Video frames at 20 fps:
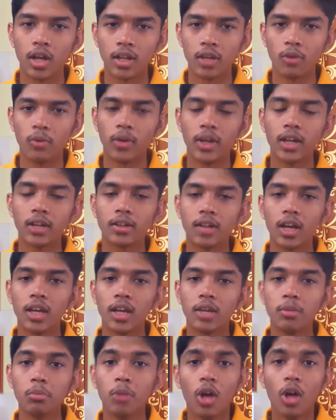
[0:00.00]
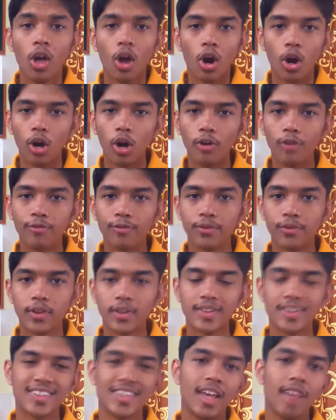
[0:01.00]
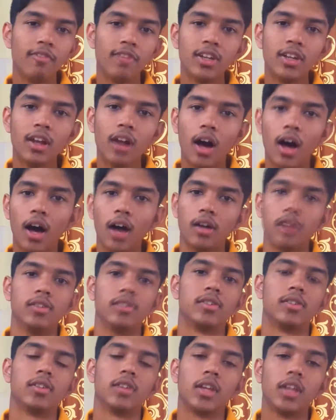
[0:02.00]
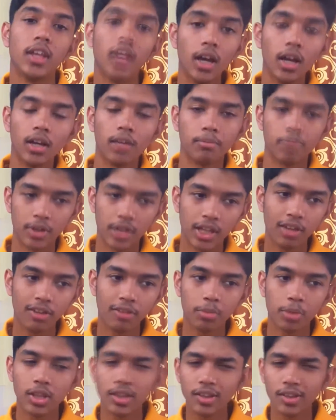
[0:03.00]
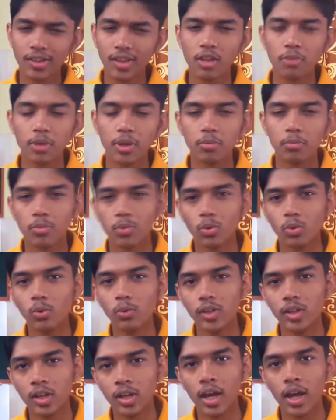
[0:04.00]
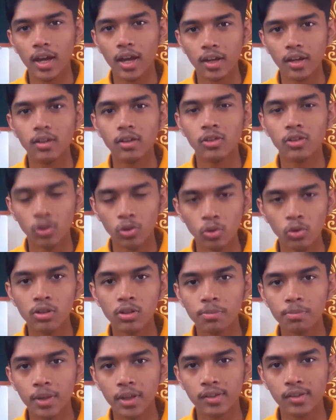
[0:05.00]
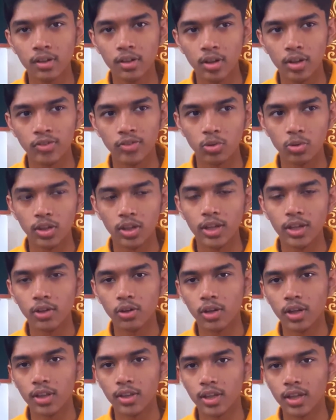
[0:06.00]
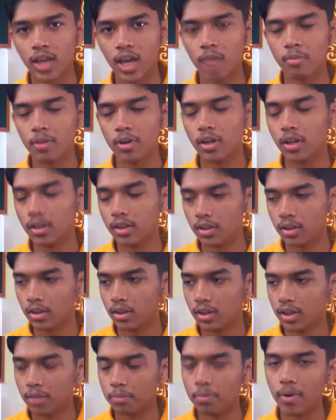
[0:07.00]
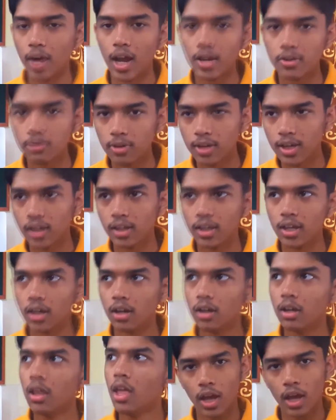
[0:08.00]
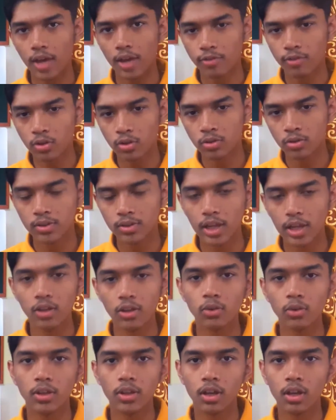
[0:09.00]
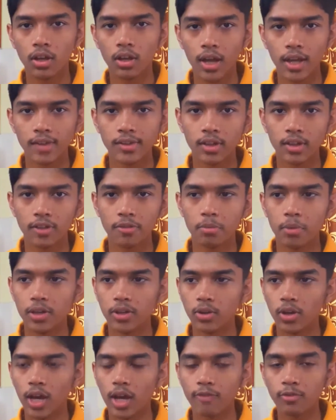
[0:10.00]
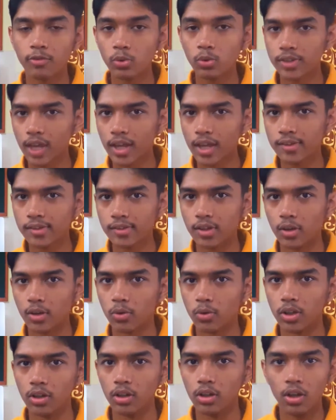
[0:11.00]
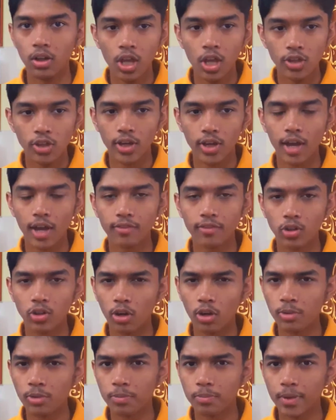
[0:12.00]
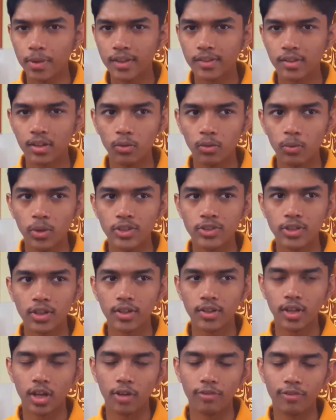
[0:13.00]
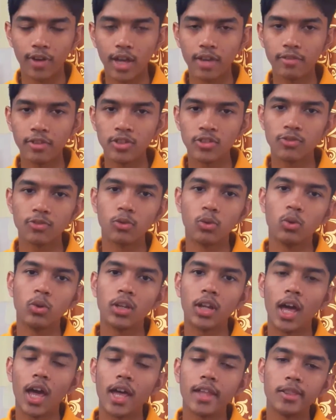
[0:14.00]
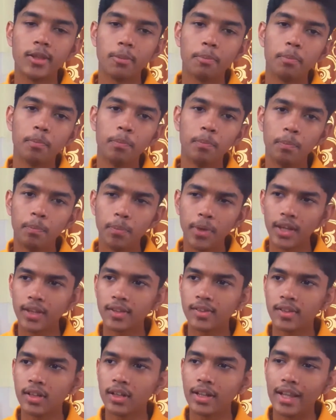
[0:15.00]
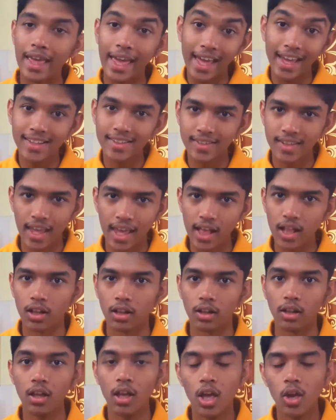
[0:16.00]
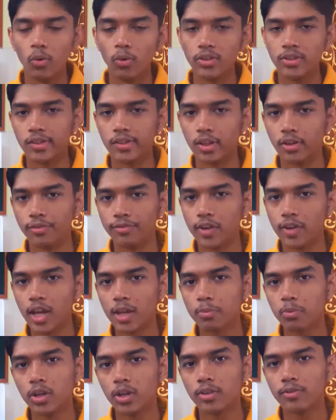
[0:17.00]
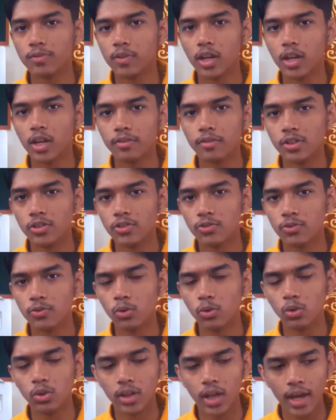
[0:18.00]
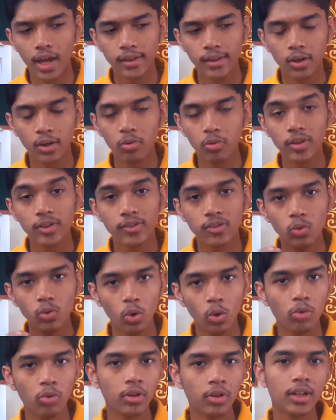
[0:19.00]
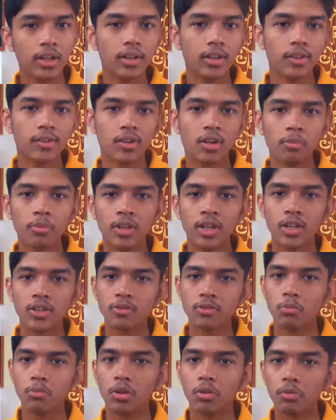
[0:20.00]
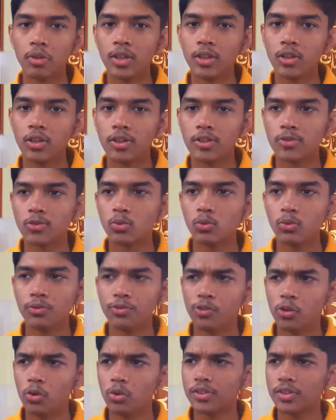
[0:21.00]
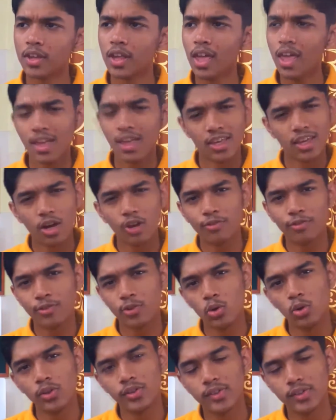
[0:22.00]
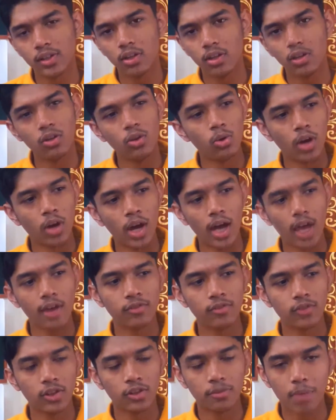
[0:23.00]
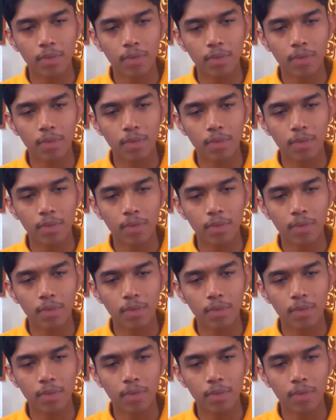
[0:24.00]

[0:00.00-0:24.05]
and awake time of 7 hours. Yeah, believe me, this has been proven, and the Google Pixel is really good in the camera, in the battery area. I forgot to tell you guys this, but you have two sizes out here. You have the normal Pixel, which is a 5-inch phone, and the Pixel XL, which is a 5.5-inch phone, and there was no real discrimination between these two phones. Yeah, of course, you have this